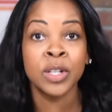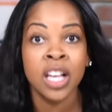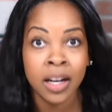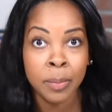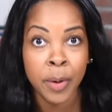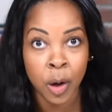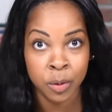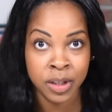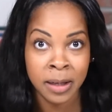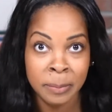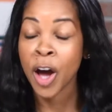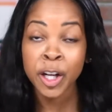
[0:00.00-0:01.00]
was on a
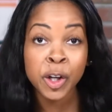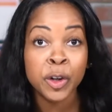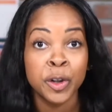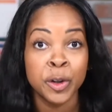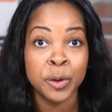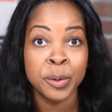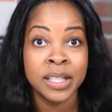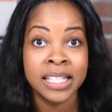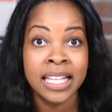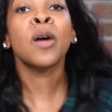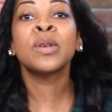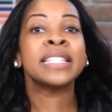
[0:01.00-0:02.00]
boat, on a cruise.
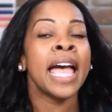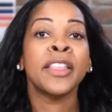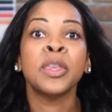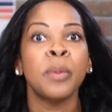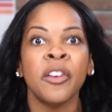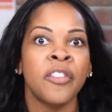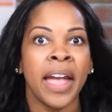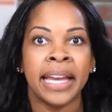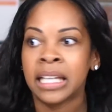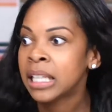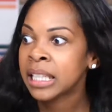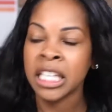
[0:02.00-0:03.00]
I was at the
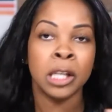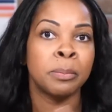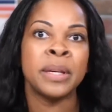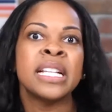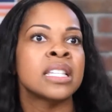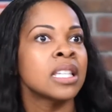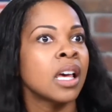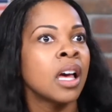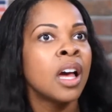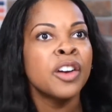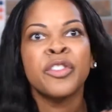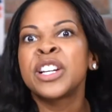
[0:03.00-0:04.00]
buffet, getting pizza,
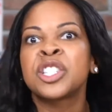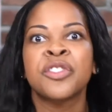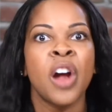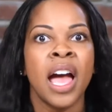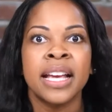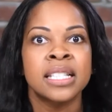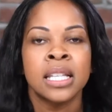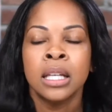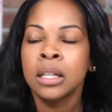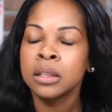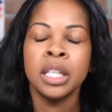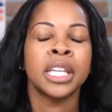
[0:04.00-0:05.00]
French fries,
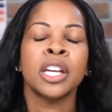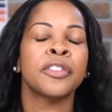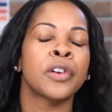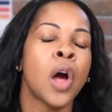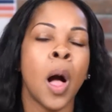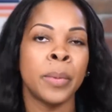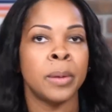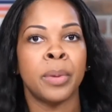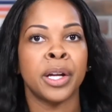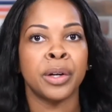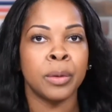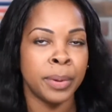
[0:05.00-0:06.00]
looking for almond
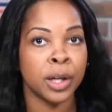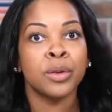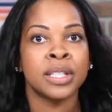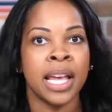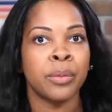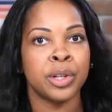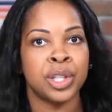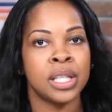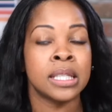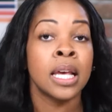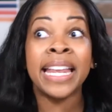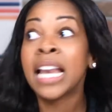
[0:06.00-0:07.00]
butter and pickle
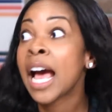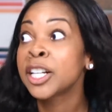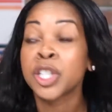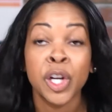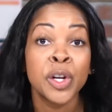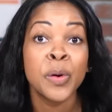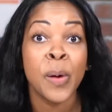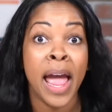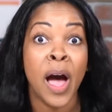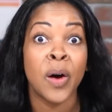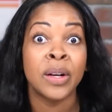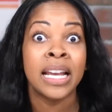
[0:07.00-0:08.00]
sandwiches. And I turn
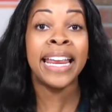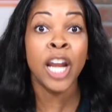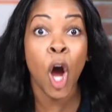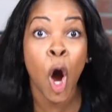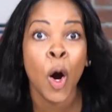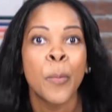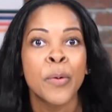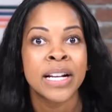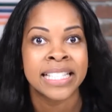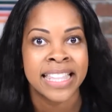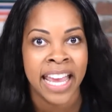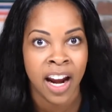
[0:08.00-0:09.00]
around and
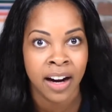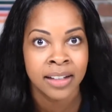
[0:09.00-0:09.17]
Oprah's there.